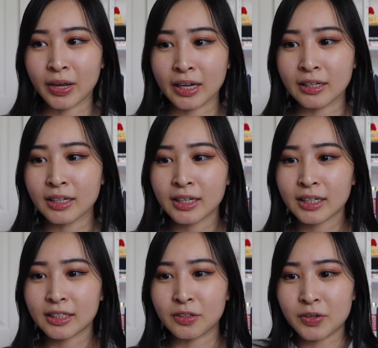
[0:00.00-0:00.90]
And
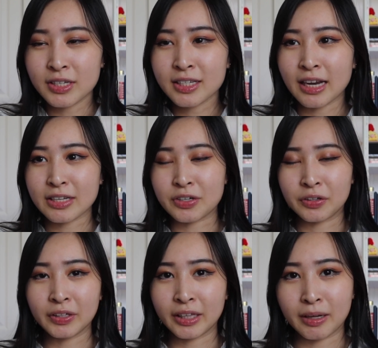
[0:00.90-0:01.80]
there isn't
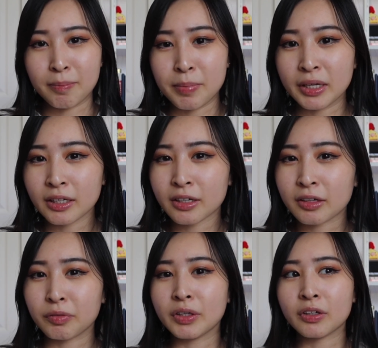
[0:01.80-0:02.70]
necessarily like a
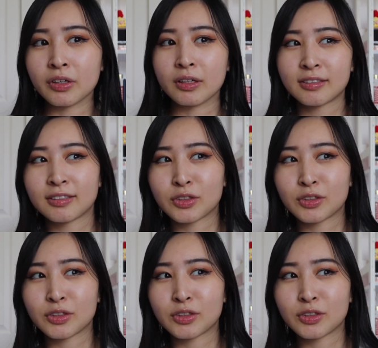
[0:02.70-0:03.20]
mid-career